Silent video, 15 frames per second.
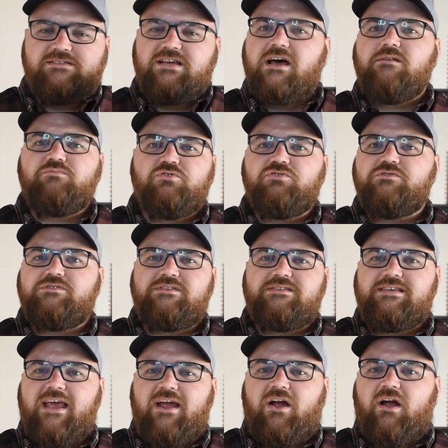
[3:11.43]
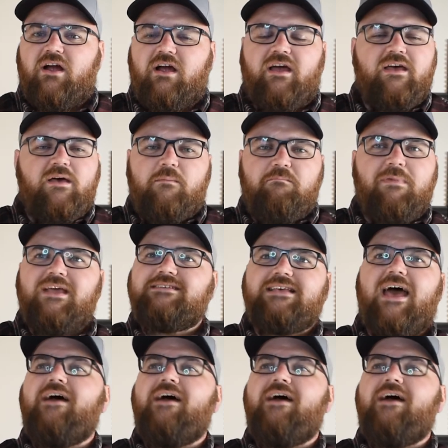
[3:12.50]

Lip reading: Tom Cruise's hair makes